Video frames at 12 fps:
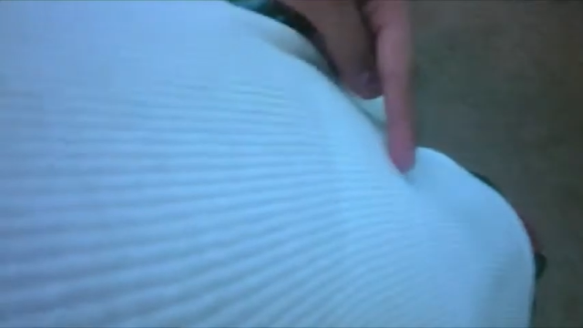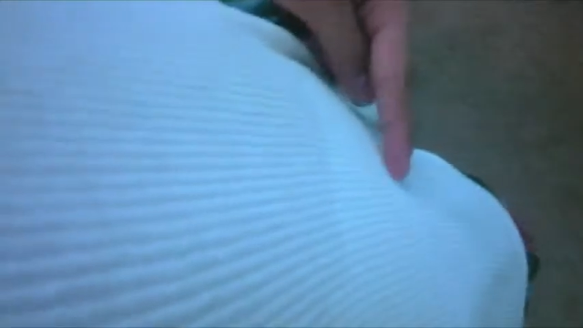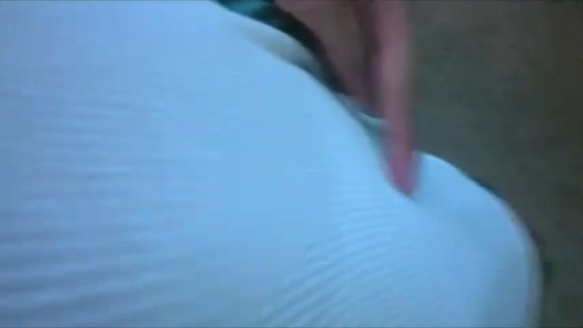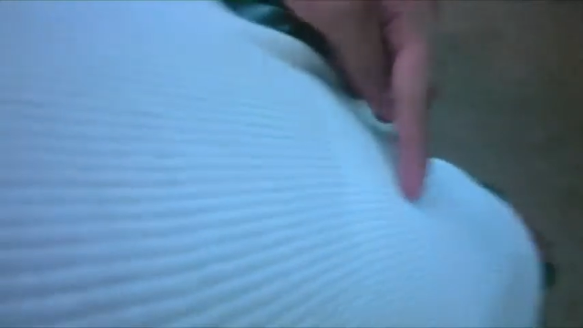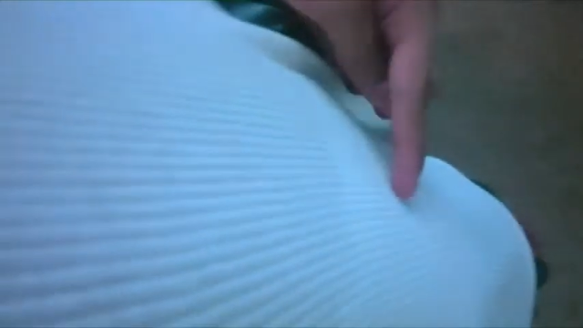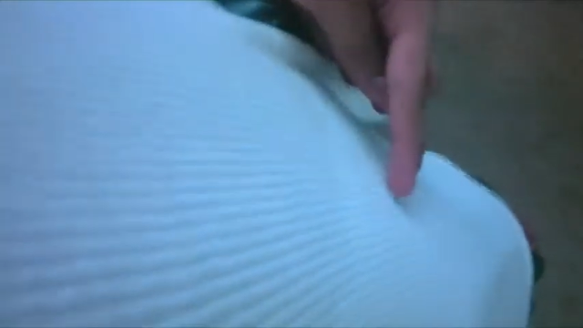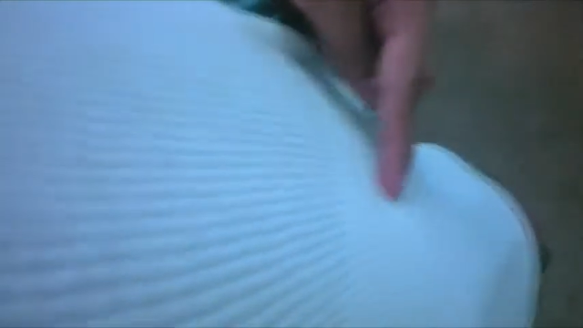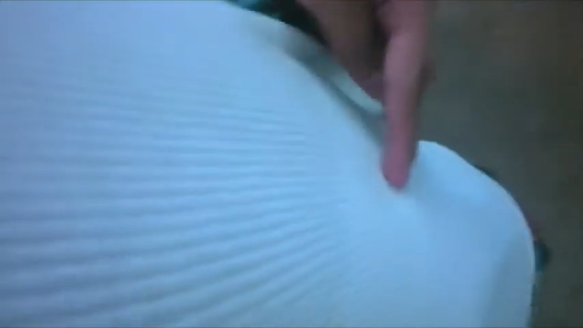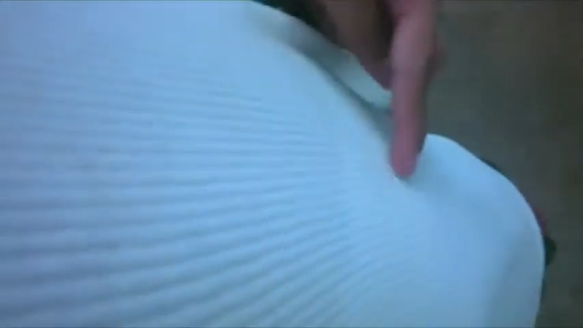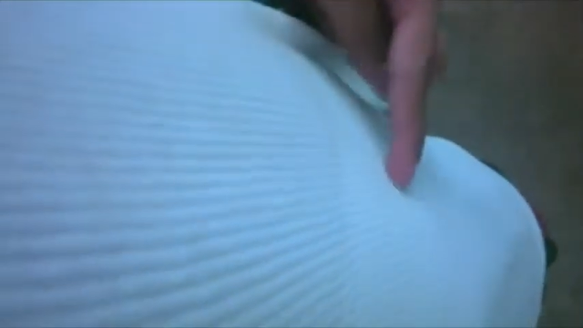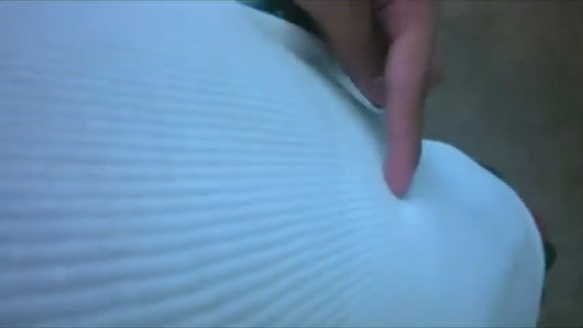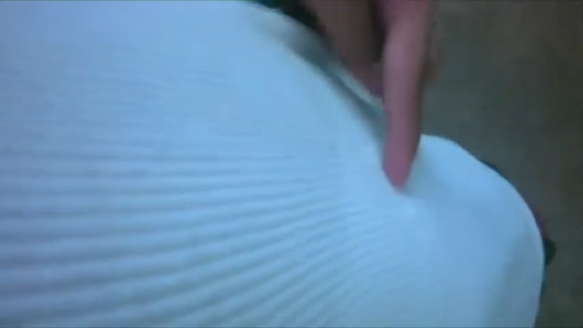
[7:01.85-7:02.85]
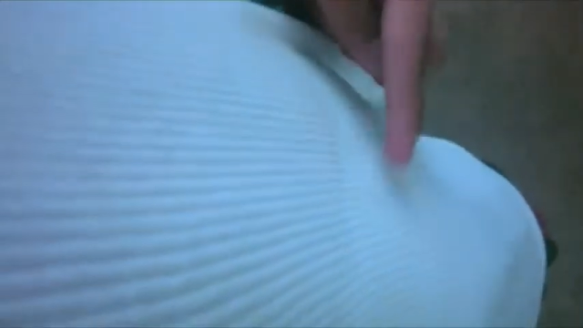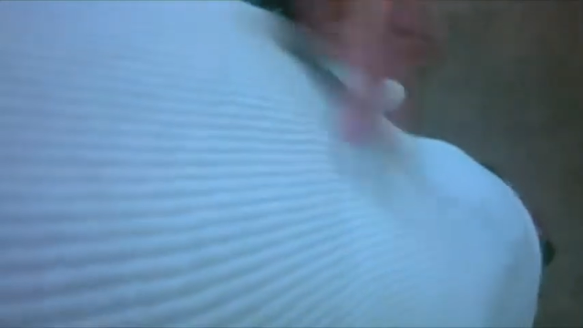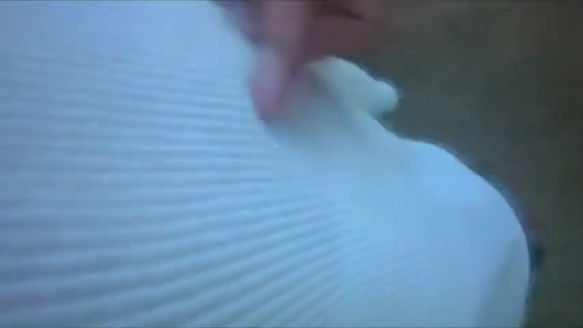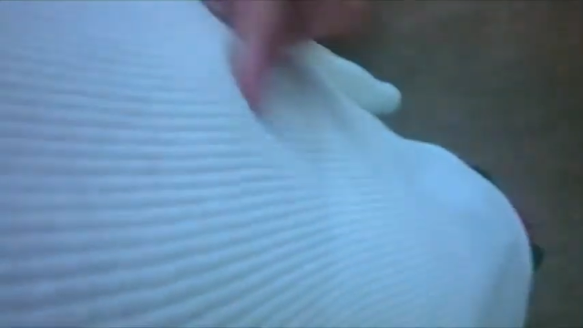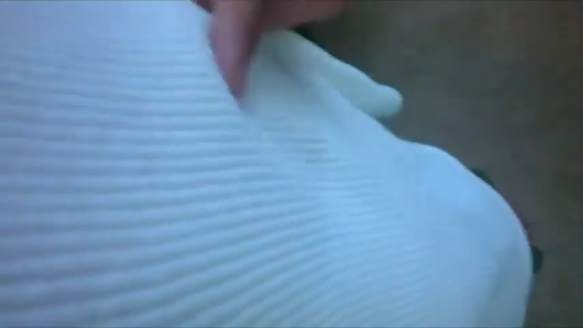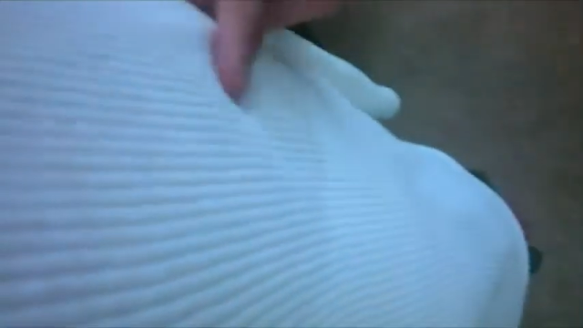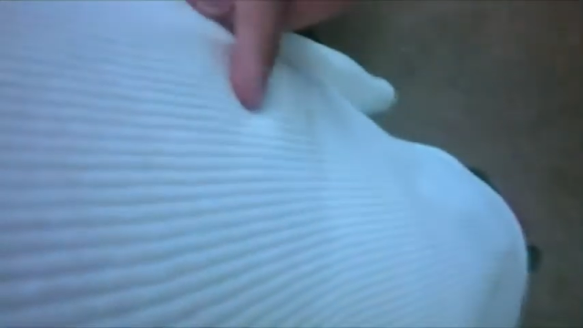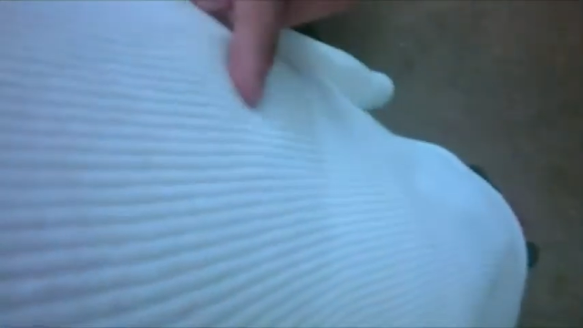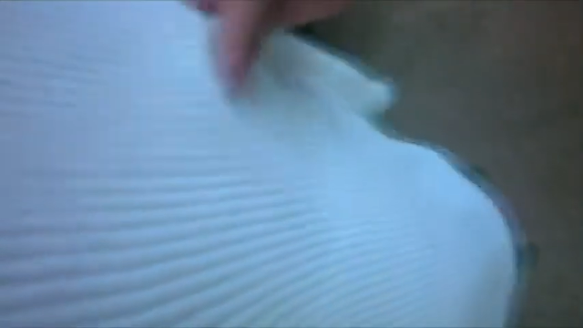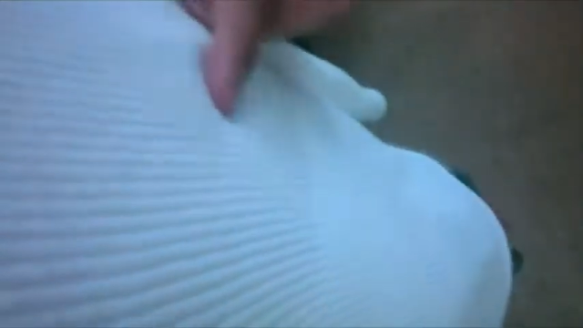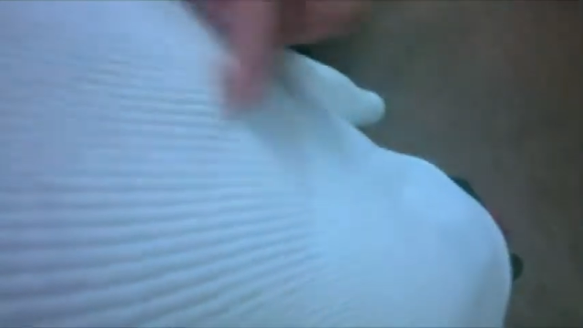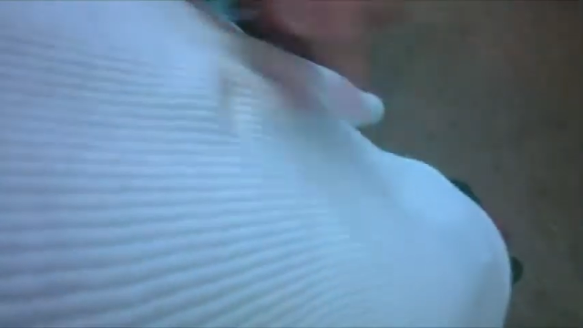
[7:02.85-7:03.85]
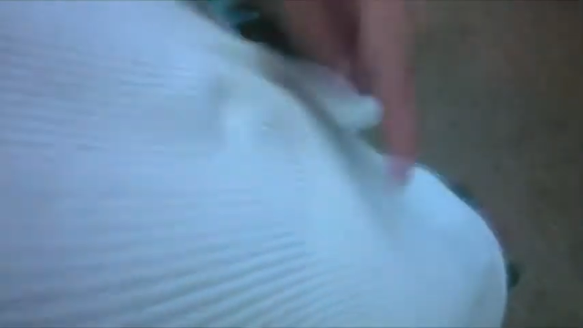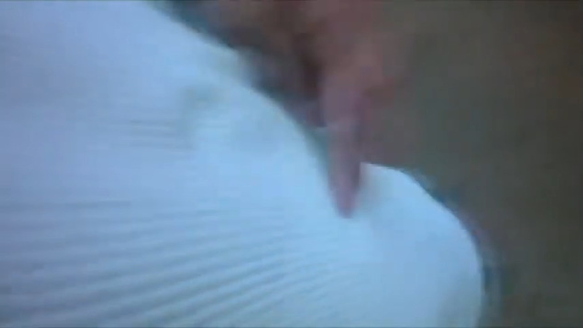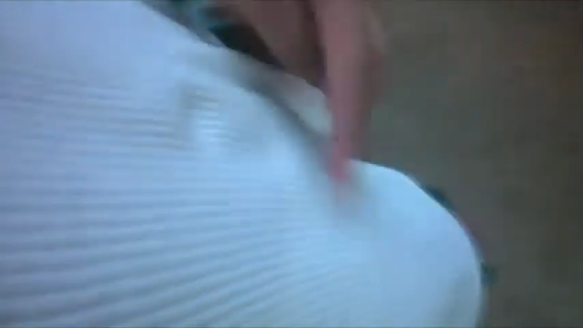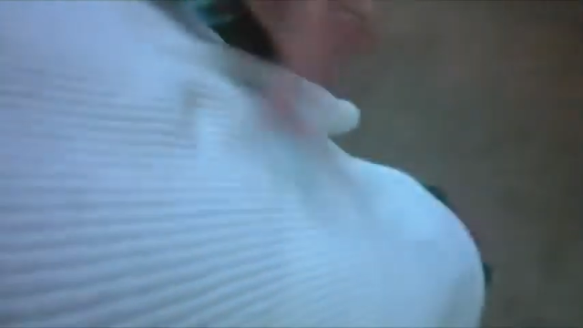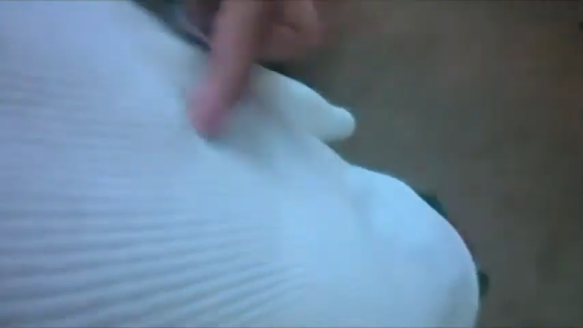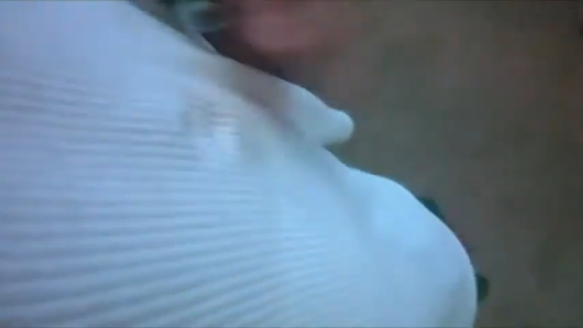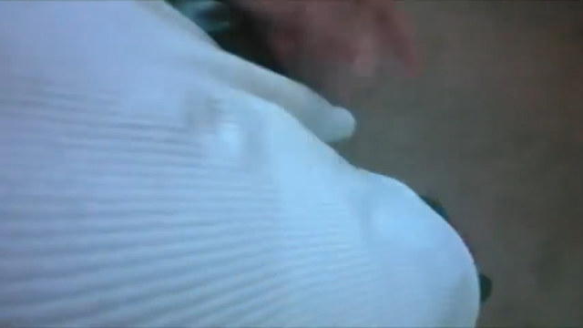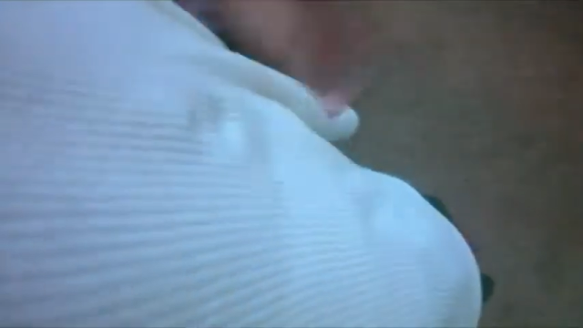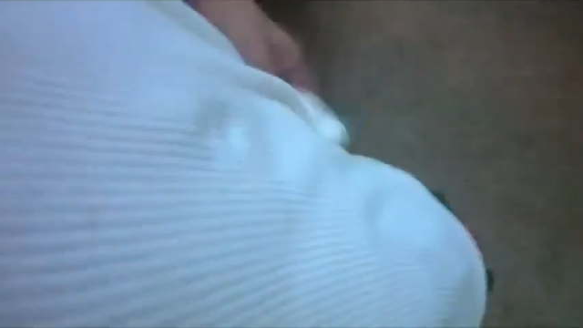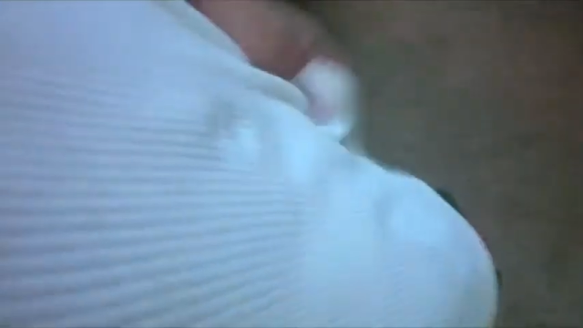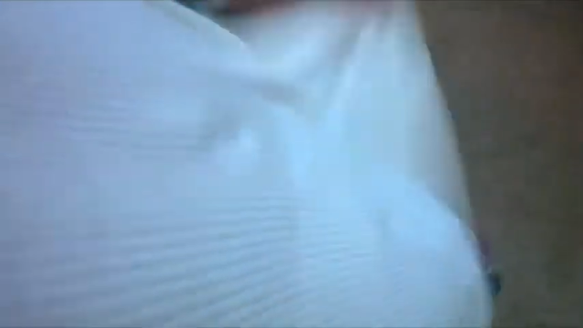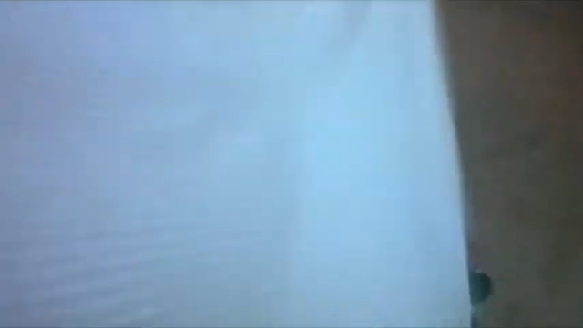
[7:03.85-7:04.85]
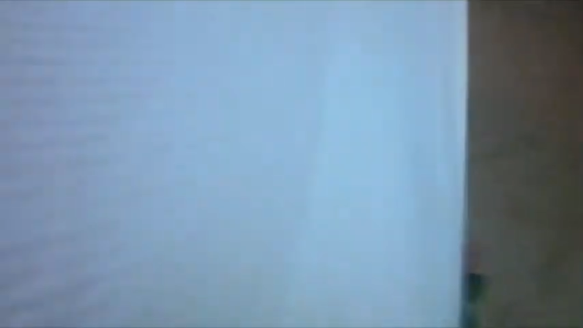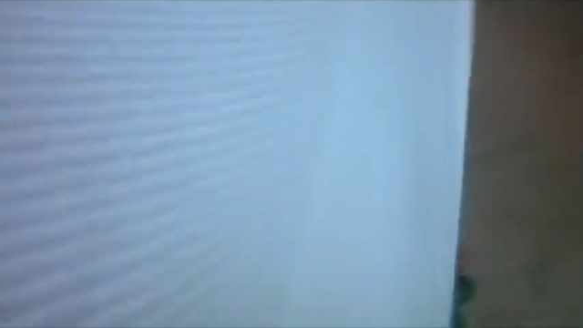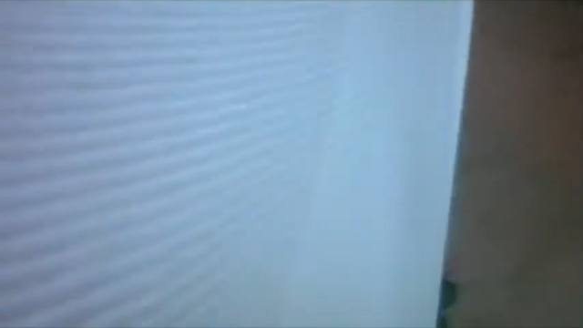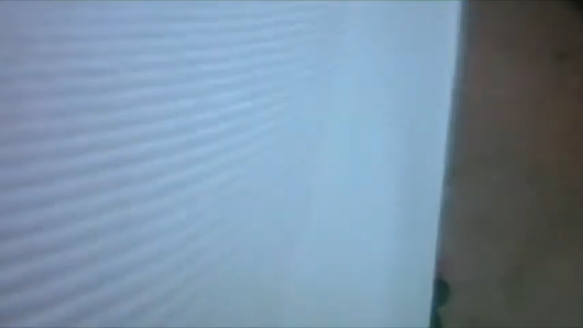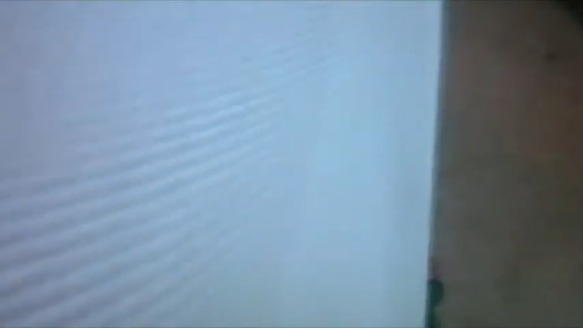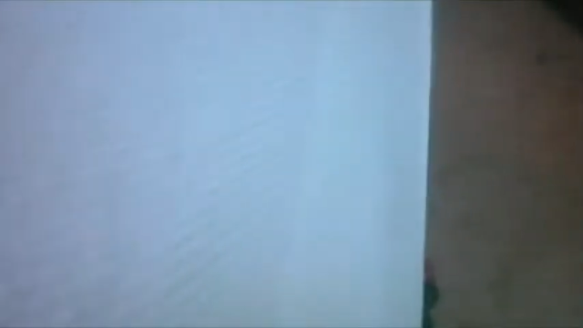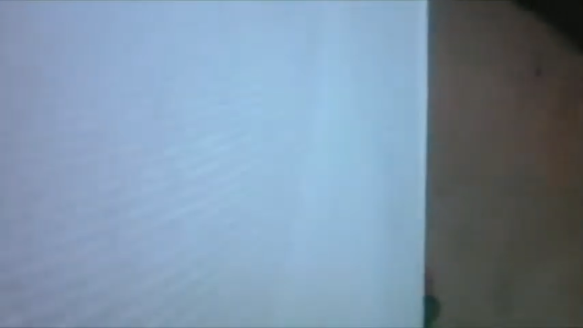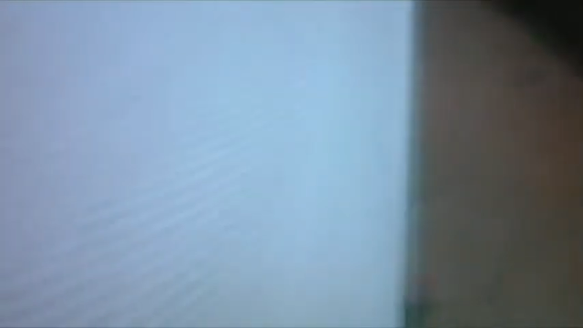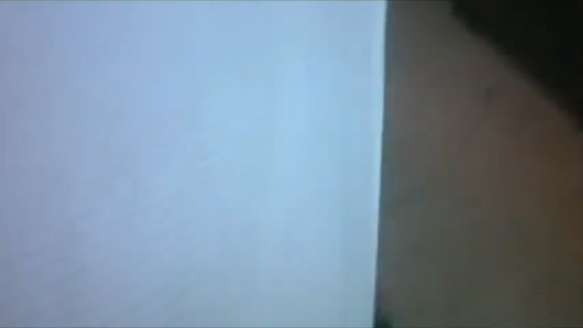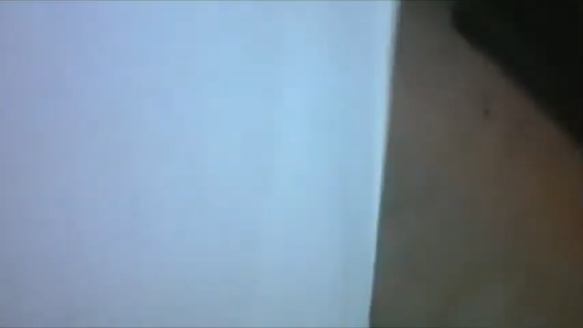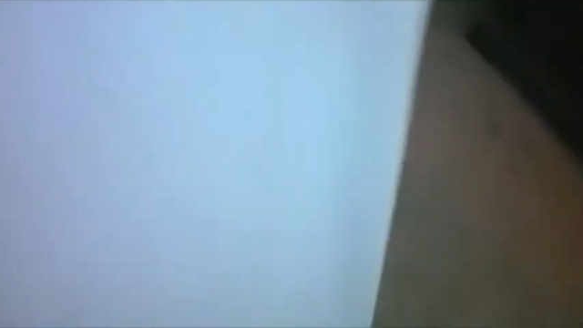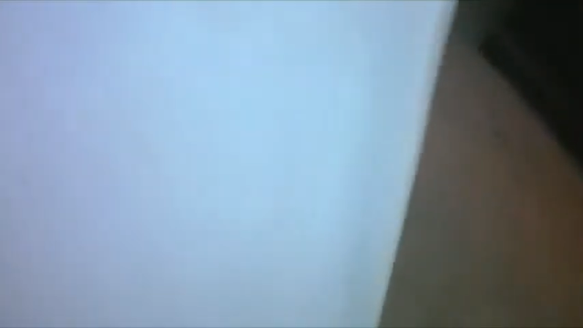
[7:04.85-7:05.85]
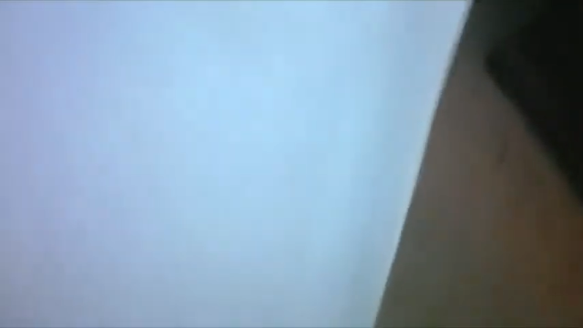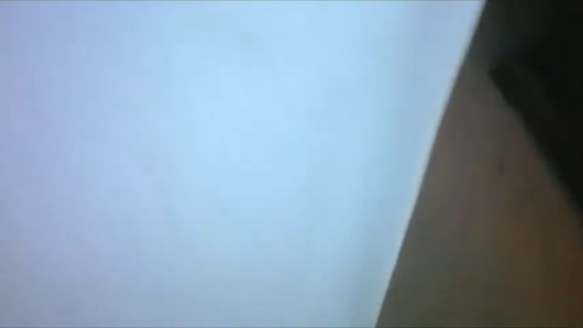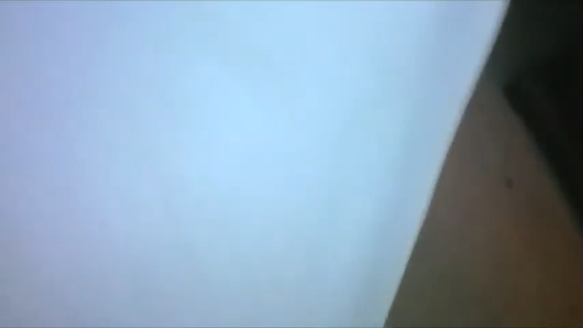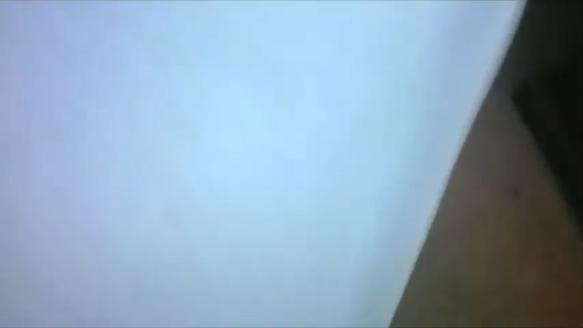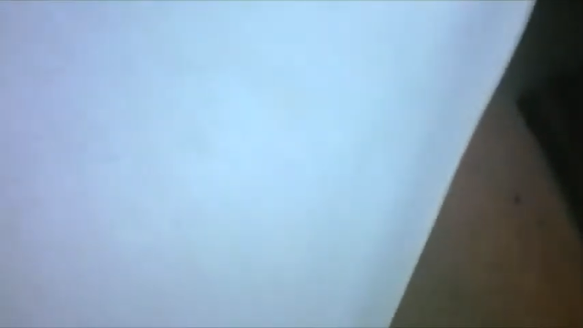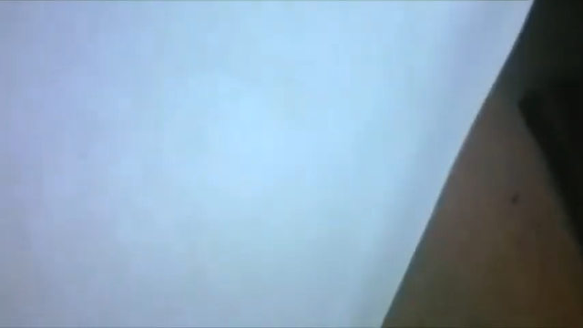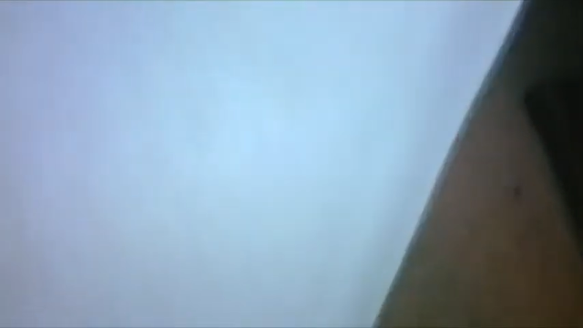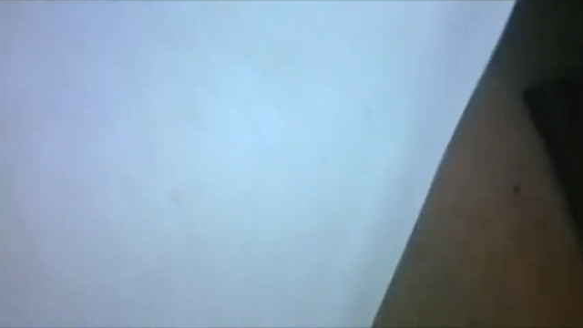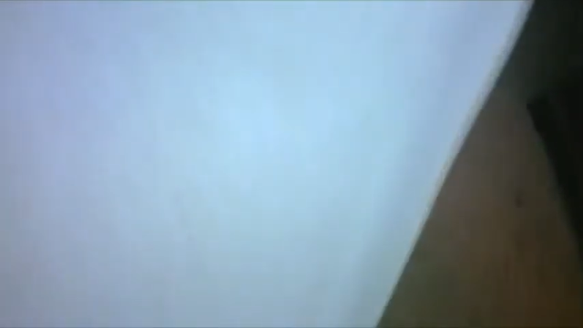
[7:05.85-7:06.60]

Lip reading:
No face is visible, so there are no lips to read.